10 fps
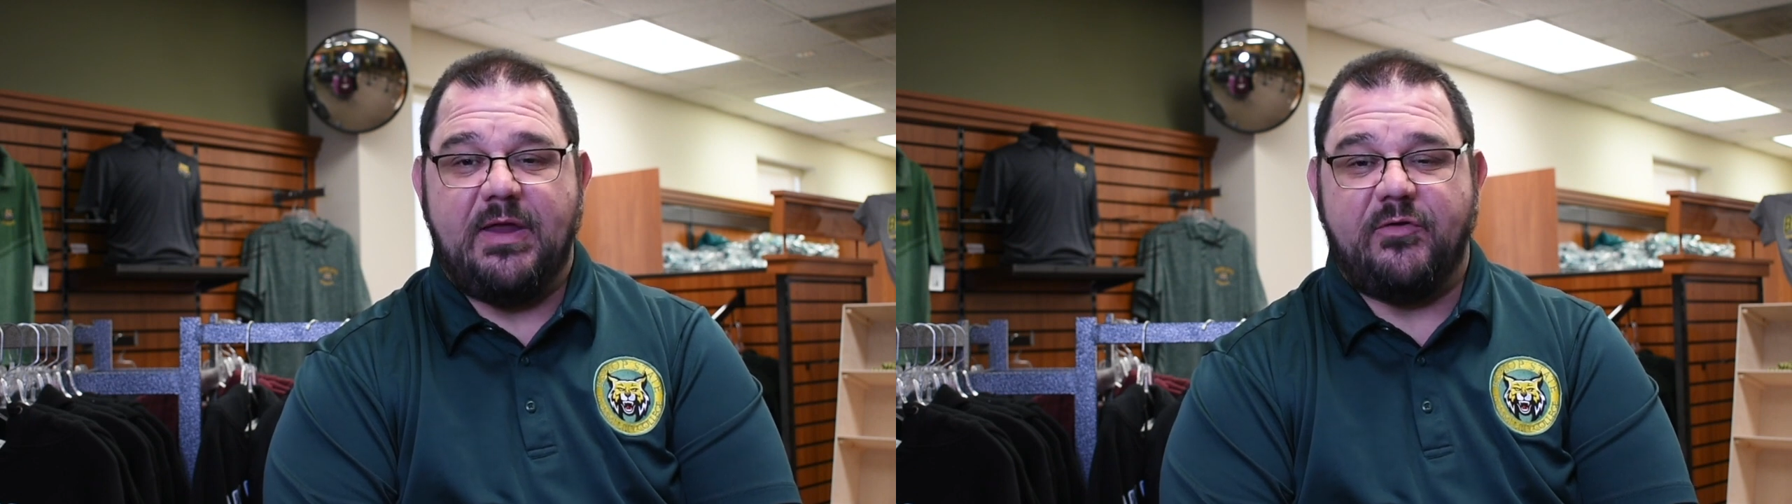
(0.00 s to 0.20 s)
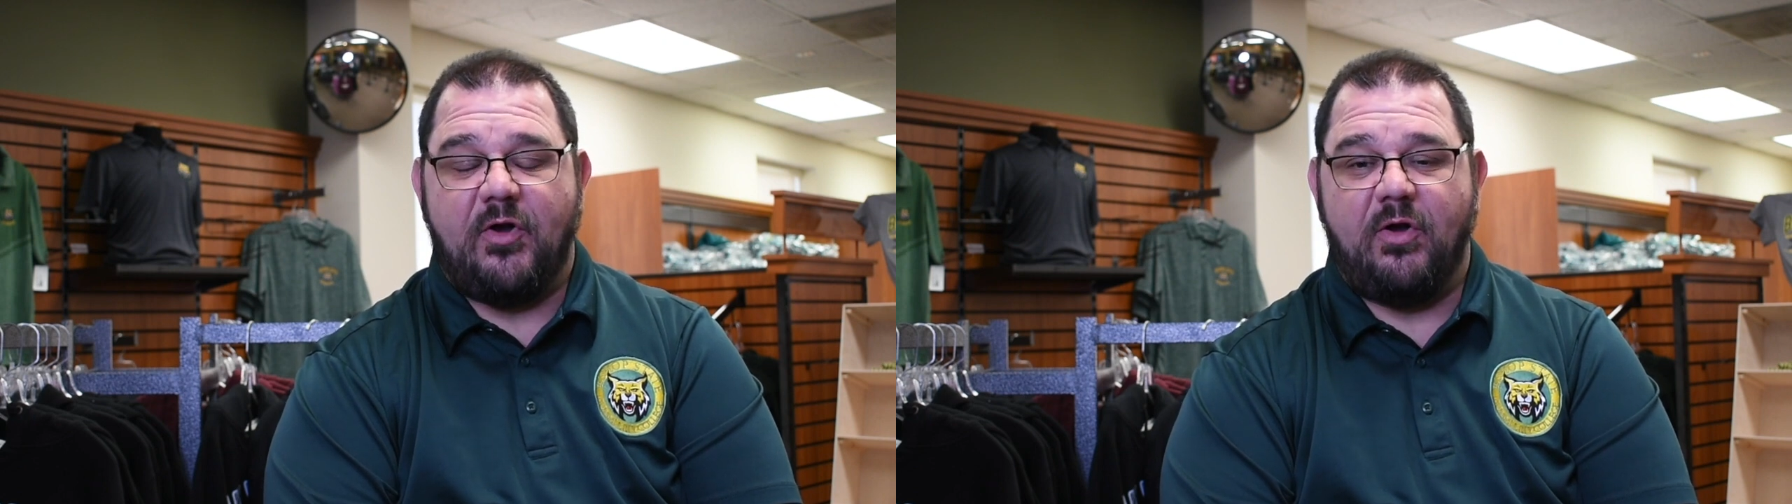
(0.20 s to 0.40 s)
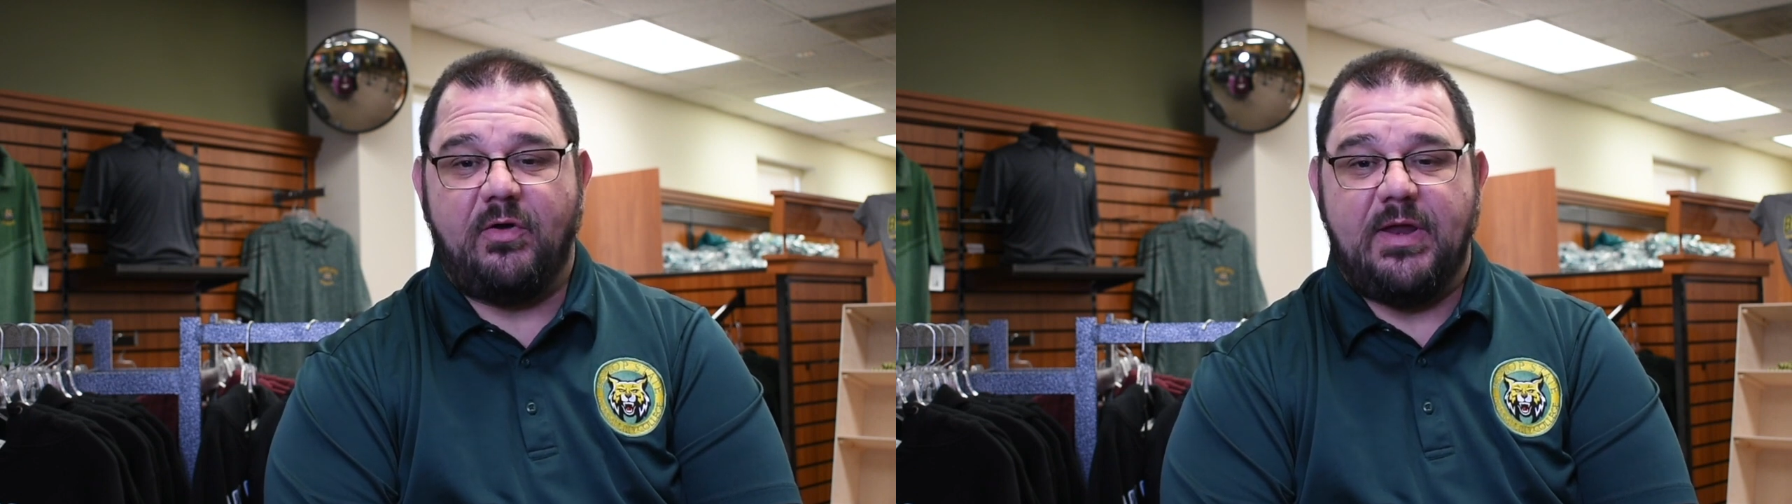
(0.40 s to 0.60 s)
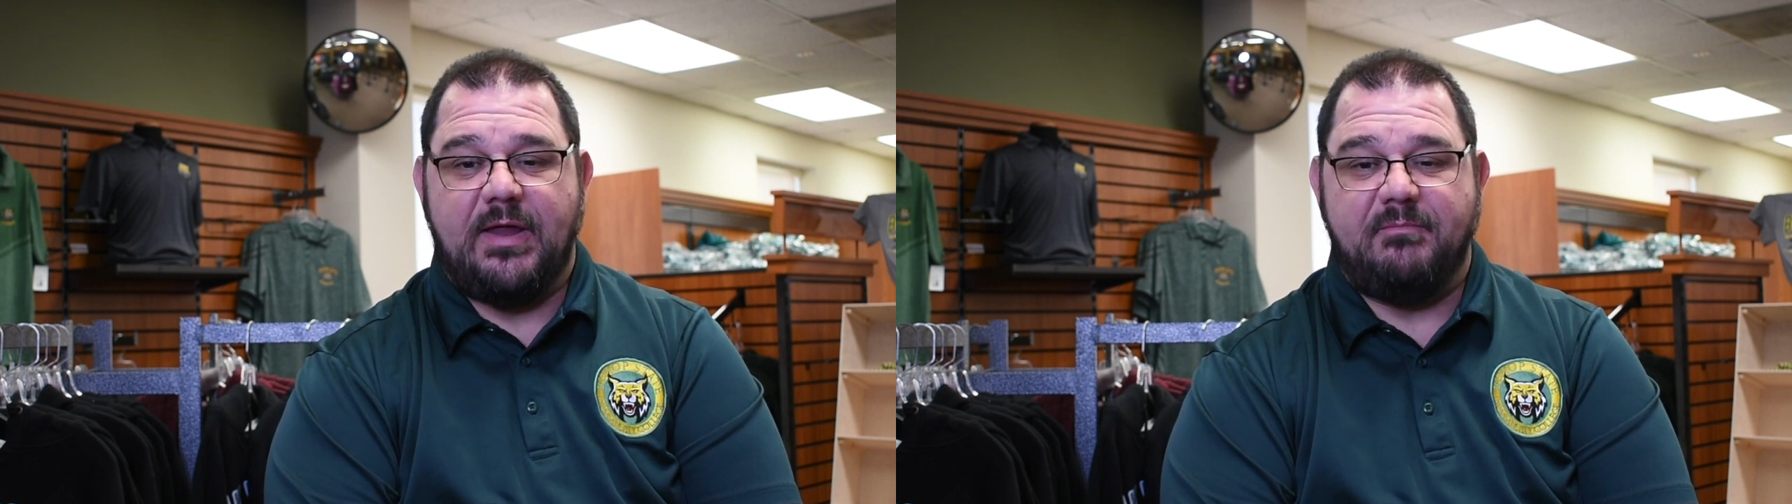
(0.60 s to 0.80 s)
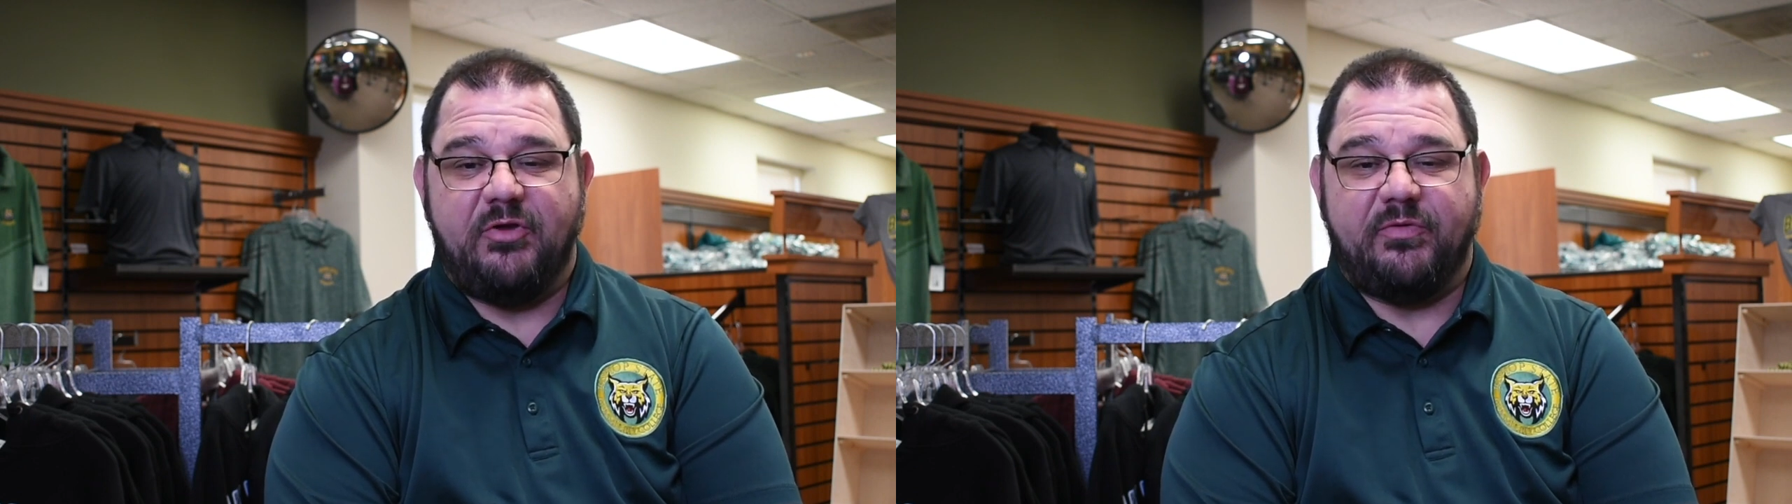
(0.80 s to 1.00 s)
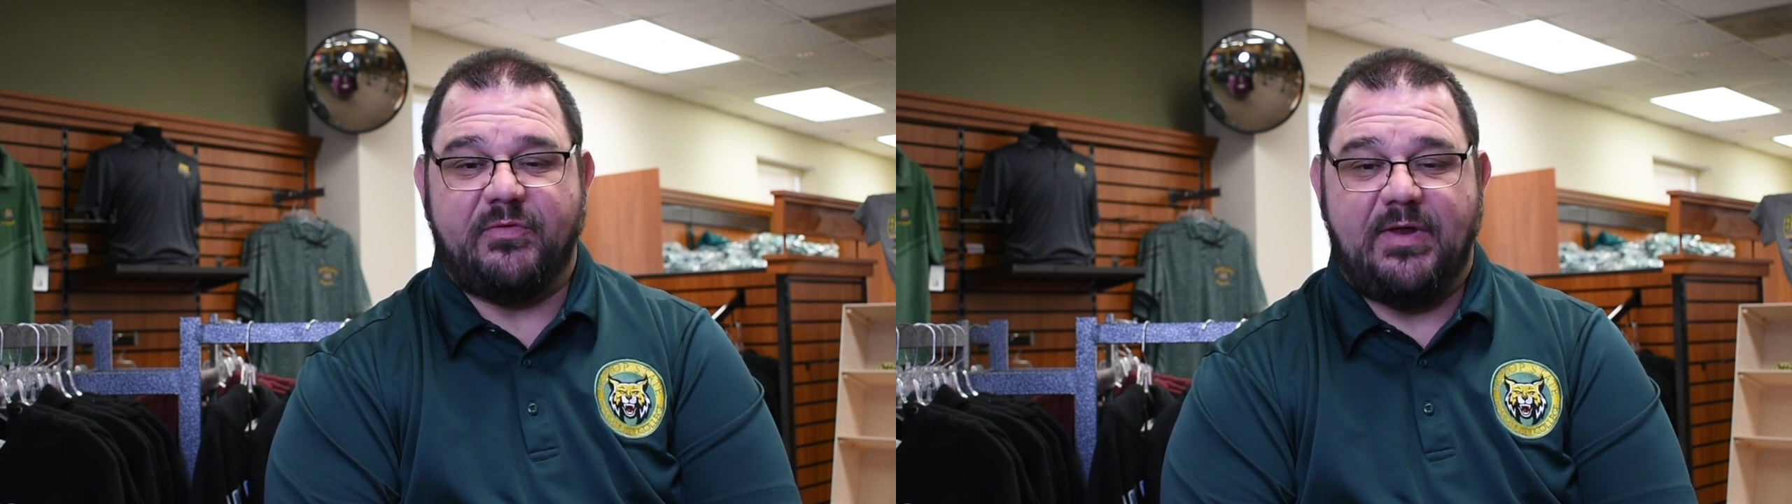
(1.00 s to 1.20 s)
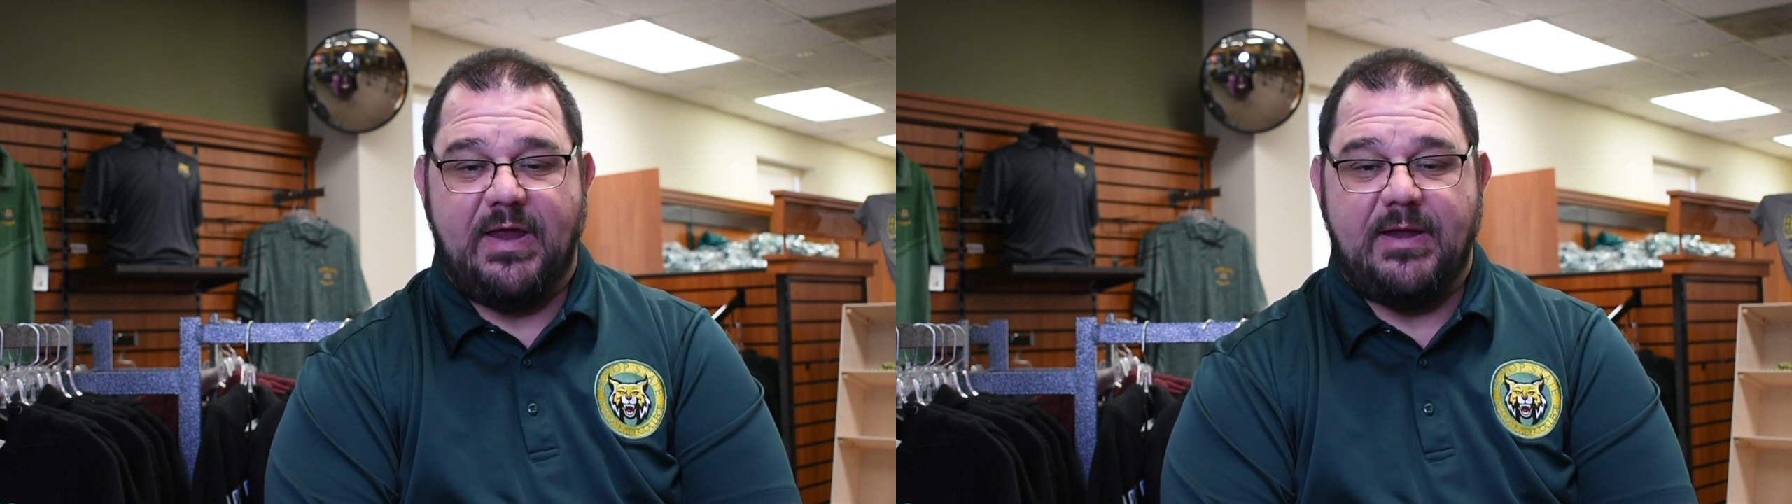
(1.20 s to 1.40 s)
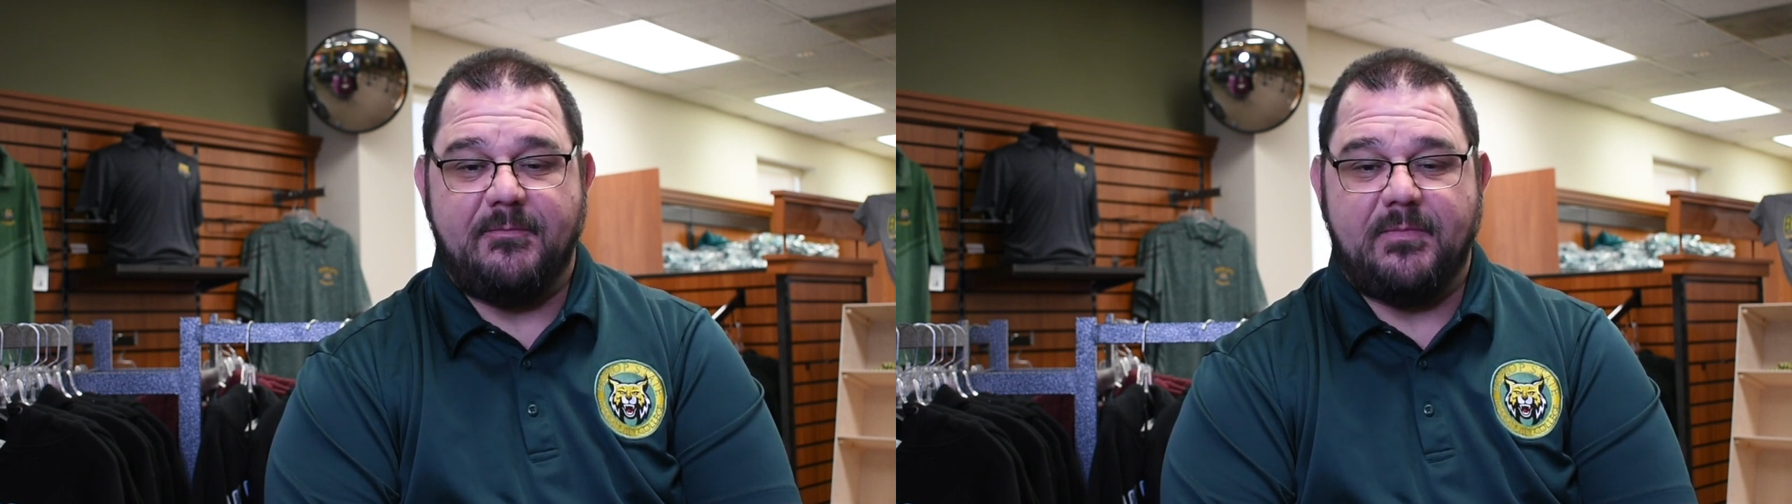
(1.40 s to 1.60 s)
internally at Bishop
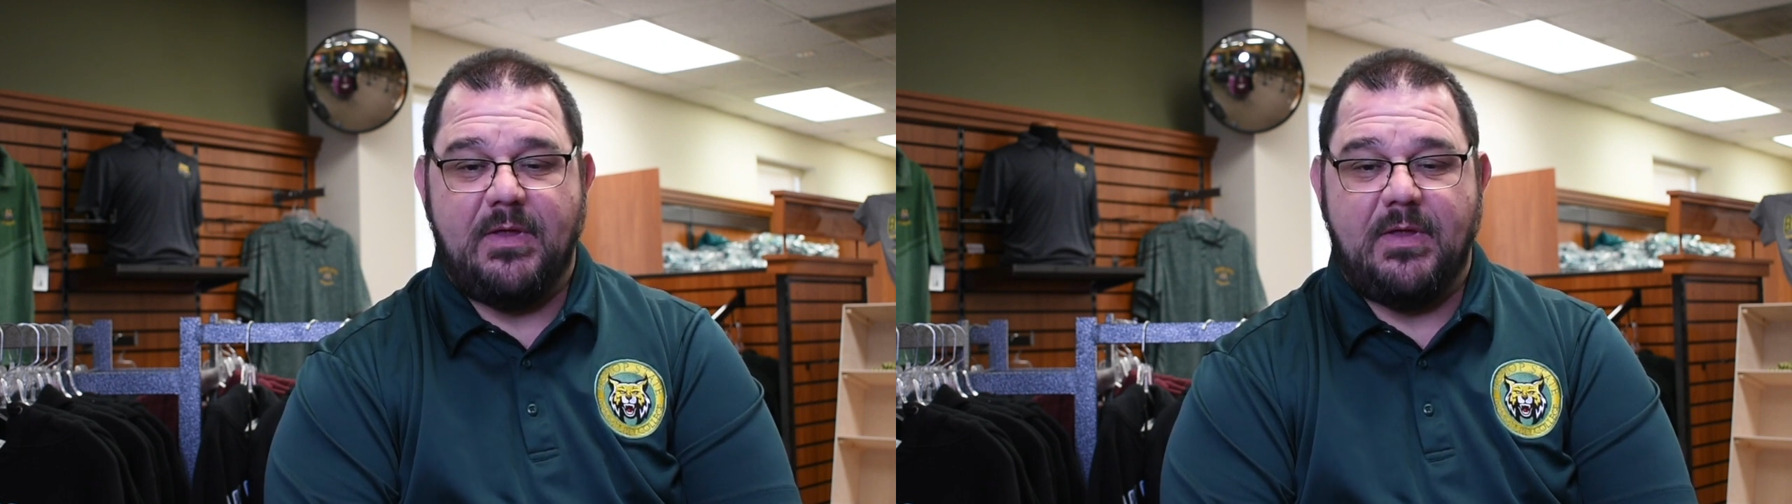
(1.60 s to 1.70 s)
State.